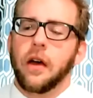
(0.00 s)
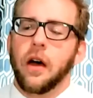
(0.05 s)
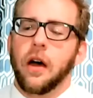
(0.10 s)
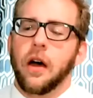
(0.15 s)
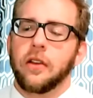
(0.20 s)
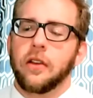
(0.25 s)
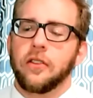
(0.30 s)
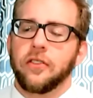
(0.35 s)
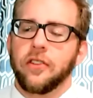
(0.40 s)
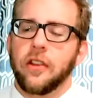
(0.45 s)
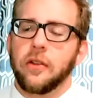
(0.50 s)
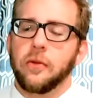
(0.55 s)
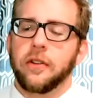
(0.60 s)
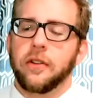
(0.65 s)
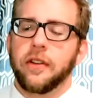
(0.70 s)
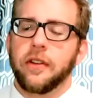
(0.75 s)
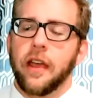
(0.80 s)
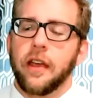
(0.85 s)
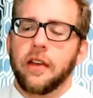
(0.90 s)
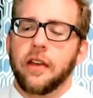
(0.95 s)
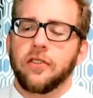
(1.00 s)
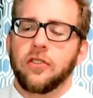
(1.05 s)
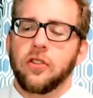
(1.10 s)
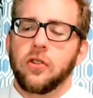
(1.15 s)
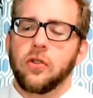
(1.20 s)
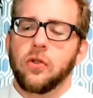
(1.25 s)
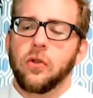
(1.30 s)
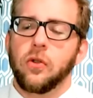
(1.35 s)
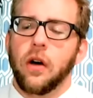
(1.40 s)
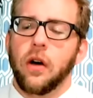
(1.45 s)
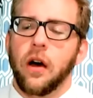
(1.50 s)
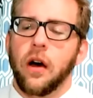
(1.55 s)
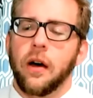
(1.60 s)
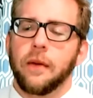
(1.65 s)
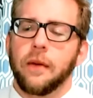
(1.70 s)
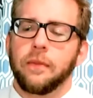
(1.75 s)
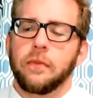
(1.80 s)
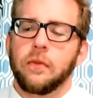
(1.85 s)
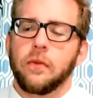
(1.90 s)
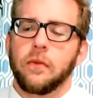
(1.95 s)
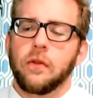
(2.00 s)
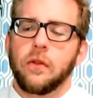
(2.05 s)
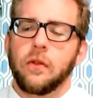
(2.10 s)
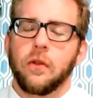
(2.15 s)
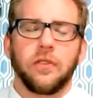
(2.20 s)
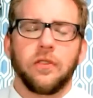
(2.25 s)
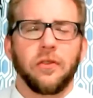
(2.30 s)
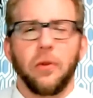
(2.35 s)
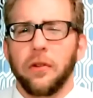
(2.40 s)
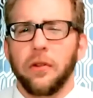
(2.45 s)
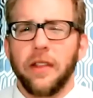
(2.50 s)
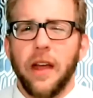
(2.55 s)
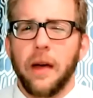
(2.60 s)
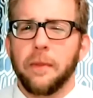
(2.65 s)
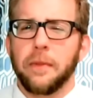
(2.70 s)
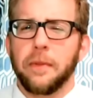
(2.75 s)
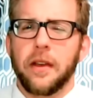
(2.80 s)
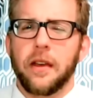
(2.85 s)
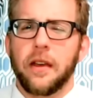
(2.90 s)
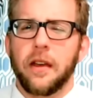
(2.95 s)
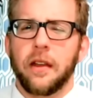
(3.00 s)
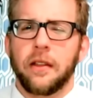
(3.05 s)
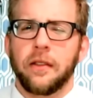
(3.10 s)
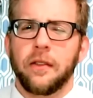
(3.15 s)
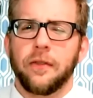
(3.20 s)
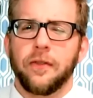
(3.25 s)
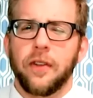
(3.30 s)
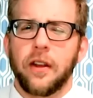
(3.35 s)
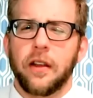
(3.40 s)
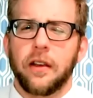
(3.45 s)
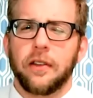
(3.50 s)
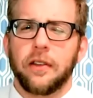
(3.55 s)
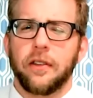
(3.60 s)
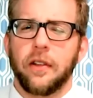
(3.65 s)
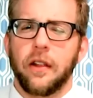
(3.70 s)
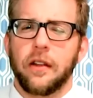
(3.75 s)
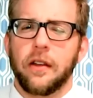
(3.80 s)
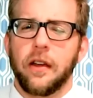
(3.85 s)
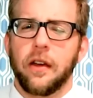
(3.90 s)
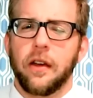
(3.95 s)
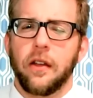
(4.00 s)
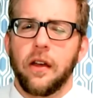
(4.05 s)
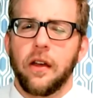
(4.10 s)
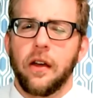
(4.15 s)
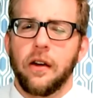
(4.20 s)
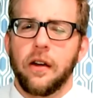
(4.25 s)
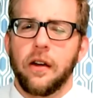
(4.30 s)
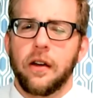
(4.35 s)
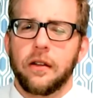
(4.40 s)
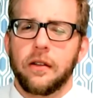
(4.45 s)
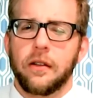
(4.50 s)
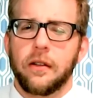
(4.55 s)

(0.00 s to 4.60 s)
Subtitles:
you say you went to ASU. Would that be in the Phoenix, Glendale area?